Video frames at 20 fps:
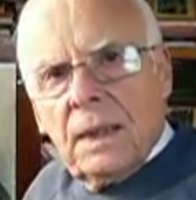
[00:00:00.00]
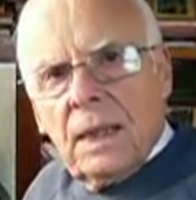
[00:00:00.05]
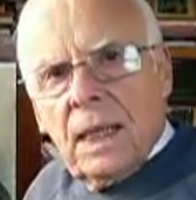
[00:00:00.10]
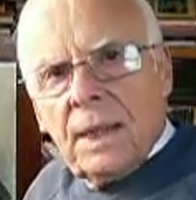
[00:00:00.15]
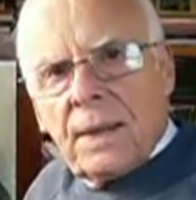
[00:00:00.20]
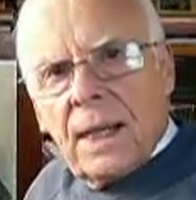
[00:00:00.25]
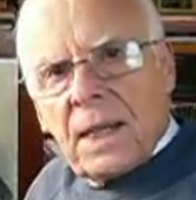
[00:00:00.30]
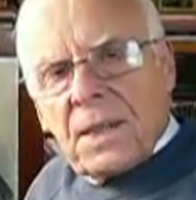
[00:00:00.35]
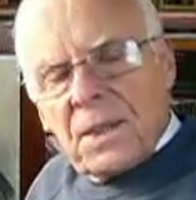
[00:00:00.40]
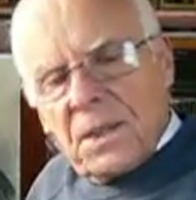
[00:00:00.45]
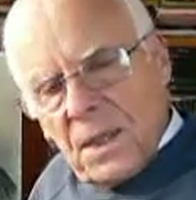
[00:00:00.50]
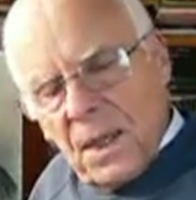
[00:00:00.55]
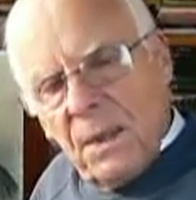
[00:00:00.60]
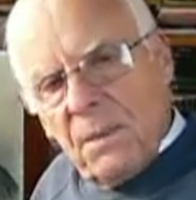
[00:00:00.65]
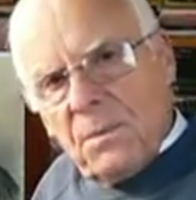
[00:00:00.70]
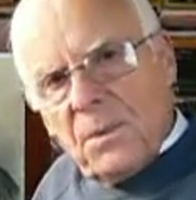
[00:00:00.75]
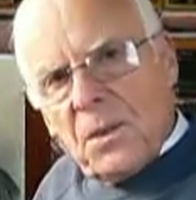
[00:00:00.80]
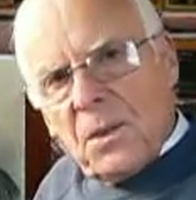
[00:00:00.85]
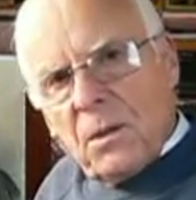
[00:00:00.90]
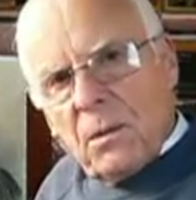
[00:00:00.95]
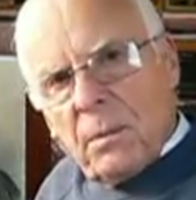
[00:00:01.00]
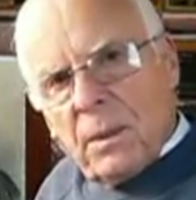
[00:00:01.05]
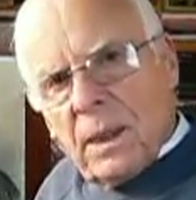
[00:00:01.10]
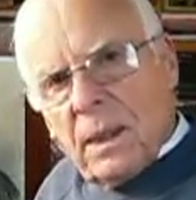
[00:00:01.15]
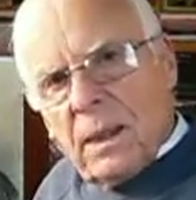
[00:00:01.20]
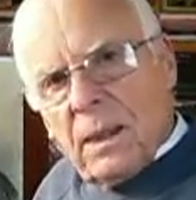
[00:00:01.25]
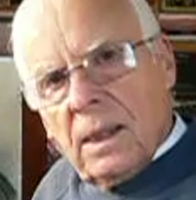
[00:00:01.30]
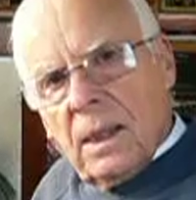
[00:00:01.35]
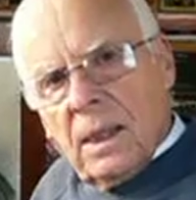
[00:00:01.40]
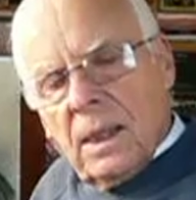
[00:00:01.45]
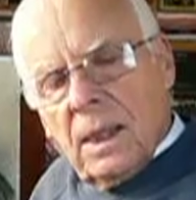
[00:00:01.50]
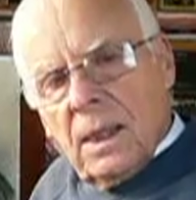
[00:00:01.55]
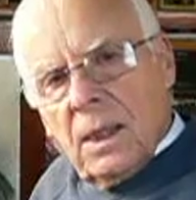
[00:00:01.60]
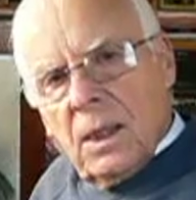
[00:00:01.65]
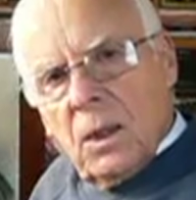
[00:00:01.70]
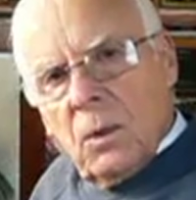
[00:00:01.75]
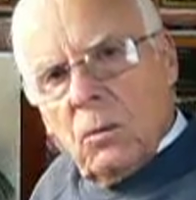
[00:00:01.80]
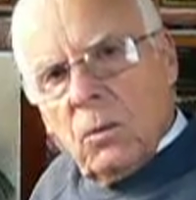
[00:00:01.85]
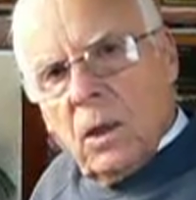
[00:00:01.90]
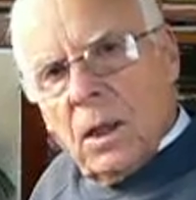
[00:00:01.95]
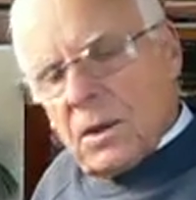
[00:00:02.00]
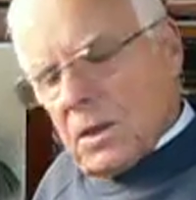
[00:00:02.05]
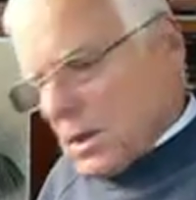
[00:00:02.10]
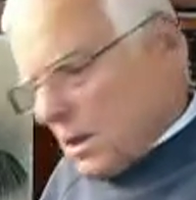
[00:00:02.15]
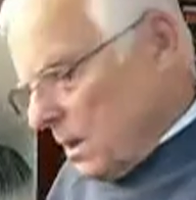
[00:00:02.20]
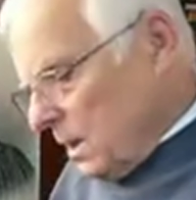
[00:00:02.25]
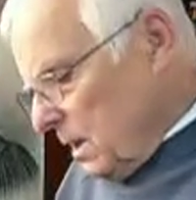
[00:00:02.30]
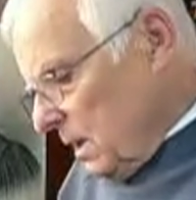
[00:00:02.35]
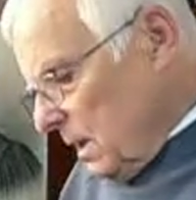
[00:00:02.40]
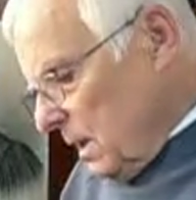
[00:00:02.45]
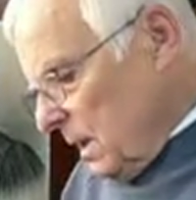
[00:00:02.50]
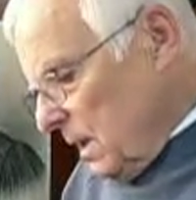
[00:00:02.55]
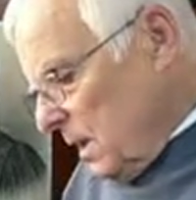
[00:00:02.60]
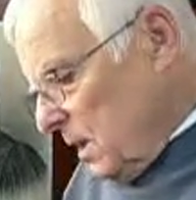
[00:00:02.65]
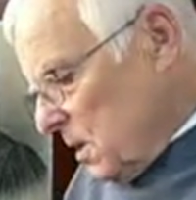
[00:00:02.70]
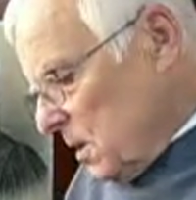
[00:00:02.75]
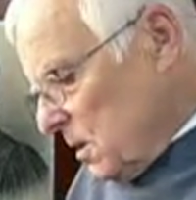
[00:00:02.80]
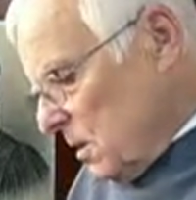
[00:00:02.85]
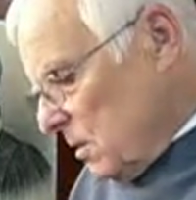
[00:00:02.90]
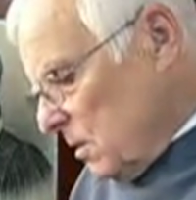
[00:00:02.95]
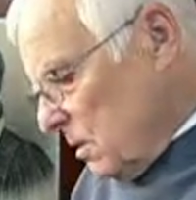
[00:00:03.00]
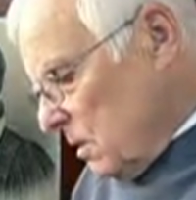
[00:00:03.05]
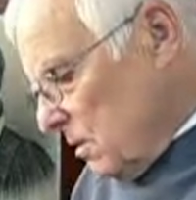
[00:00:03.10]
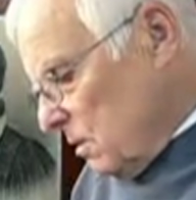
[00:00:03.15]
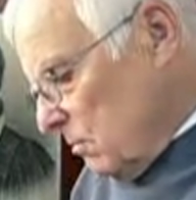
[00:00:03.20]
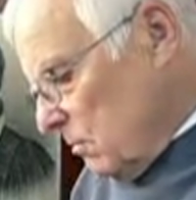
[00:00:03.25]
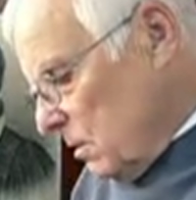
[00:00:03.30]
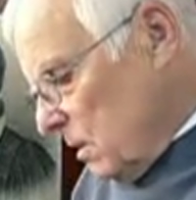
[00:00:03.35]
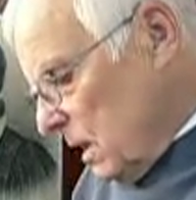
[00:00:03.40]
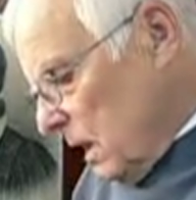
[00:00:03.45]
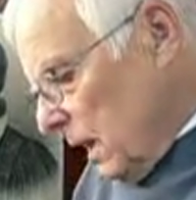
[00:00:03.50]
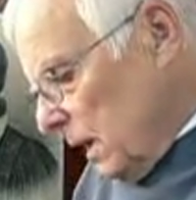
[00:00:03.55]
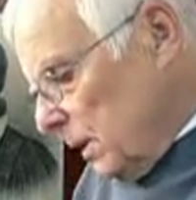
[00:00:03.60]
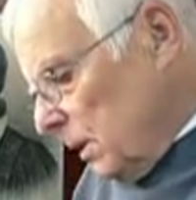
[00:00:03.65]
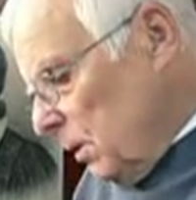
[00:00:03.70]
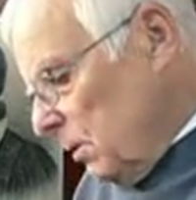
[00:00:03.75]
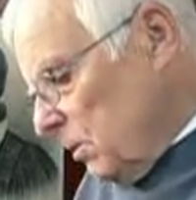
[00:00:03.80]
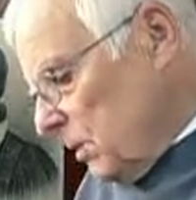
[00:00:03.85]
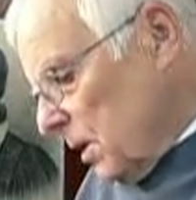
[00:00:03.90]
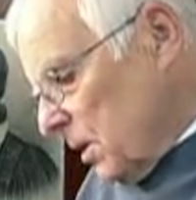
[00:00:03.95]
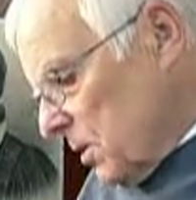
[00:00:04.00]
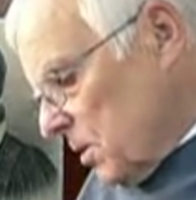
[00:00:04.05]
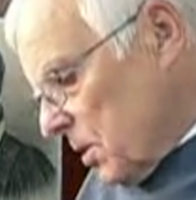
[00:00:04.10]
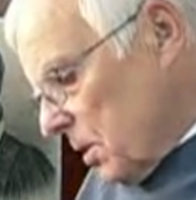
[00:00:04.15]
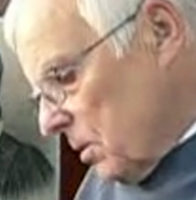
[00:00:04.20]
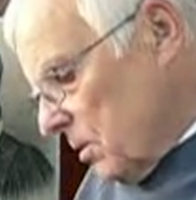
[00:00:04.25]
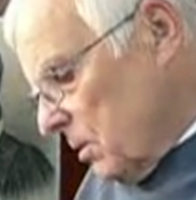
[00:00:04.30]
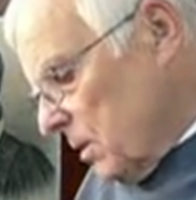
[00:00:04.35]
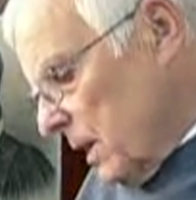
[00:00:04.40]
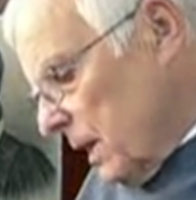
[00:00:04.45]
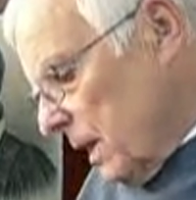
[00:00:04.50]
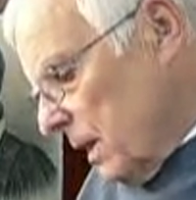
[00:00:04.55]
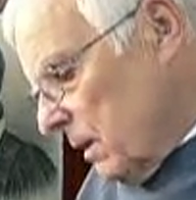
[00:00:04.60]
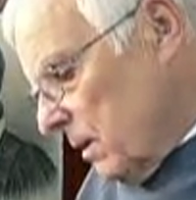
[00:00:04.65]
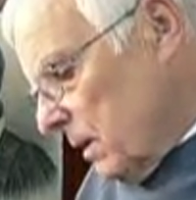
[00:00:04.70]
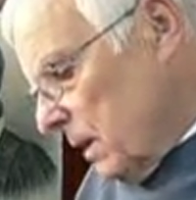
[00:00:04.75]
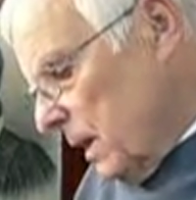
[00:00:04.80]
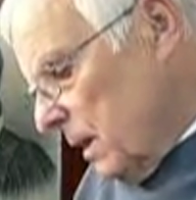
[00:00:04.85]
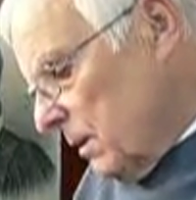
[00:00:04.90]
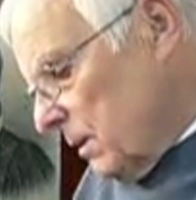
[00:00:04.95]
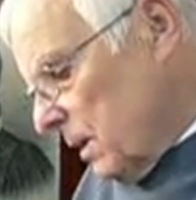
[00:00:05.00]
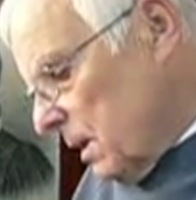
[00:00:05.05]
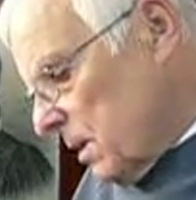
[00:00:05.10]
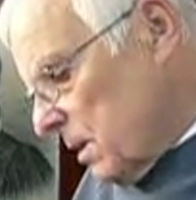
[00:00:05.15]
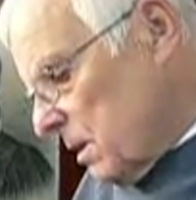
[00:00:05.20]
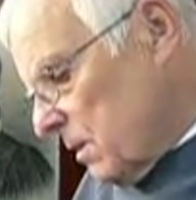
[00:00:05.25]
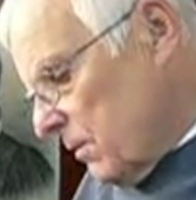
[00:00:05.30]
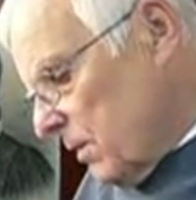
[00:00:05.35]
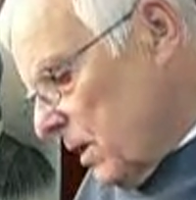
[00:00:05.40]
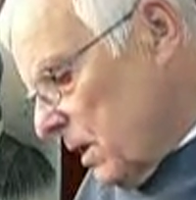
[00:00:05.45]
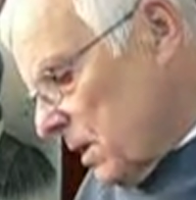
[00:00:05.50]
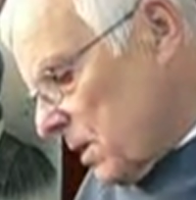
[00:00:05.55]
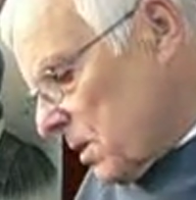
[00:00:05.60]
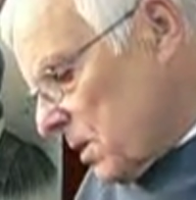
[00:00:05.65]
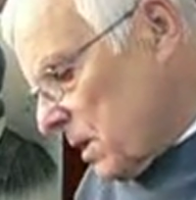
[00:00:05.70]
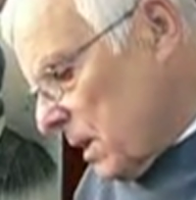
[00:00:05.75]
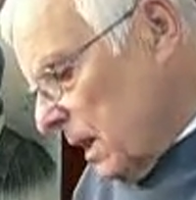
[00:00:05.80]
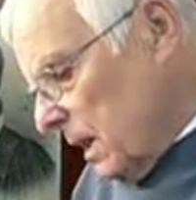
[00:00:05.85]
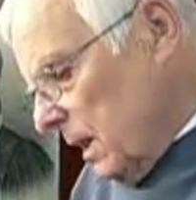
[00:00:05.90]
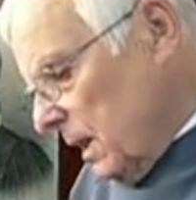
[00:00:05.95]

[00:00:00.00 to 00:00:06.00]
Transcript: And that seems to be what is alluded to here in this verse.